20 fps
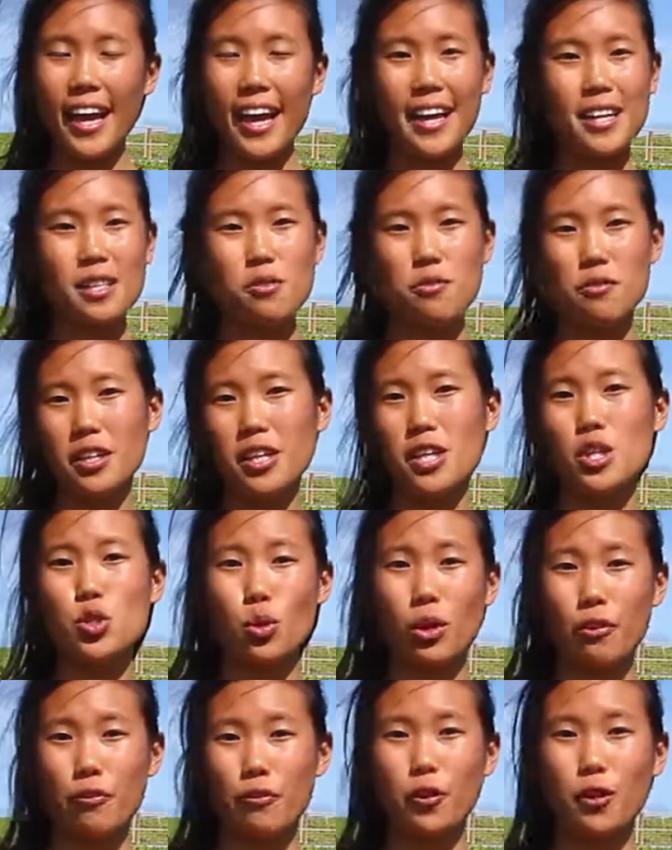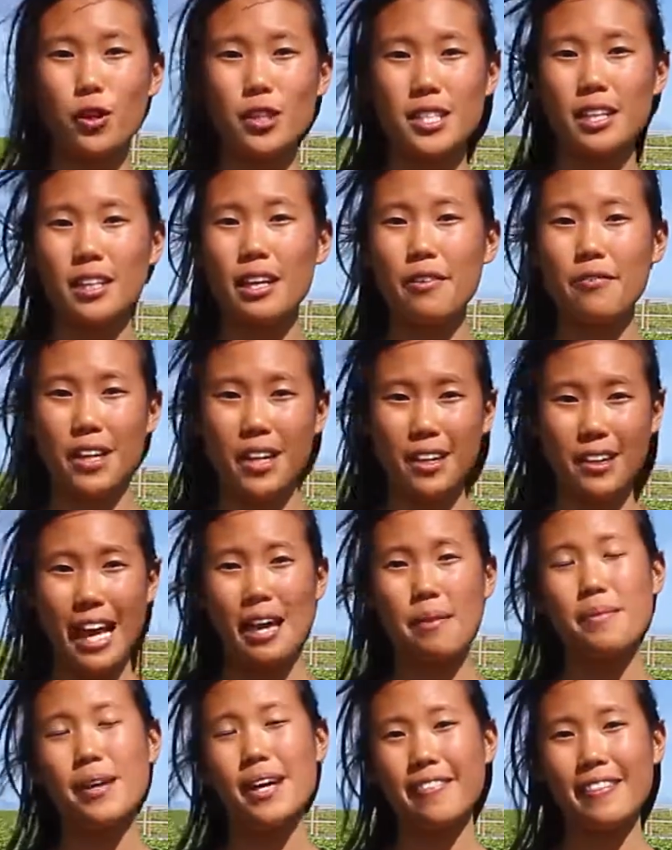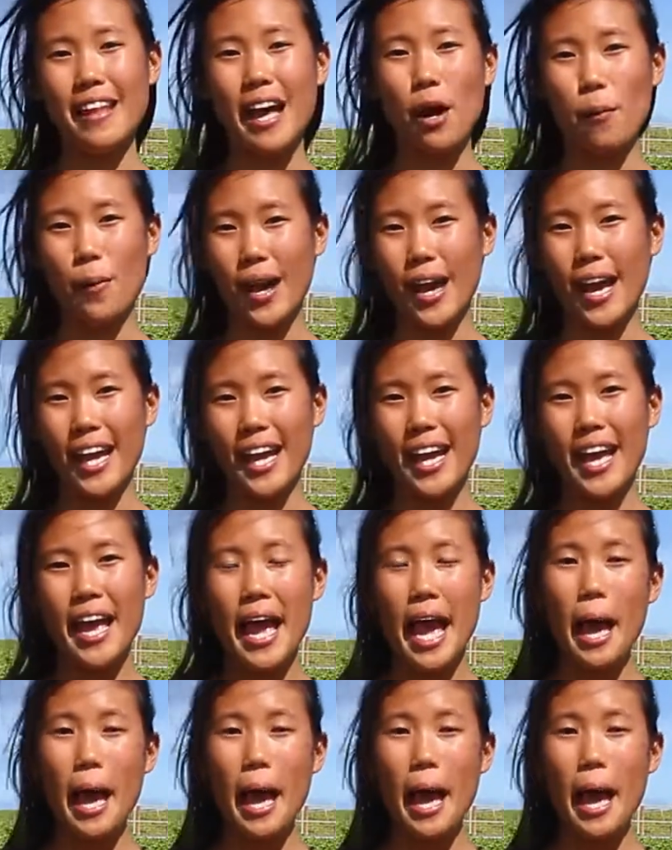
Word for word: and it's really joyful to live in alignment in that way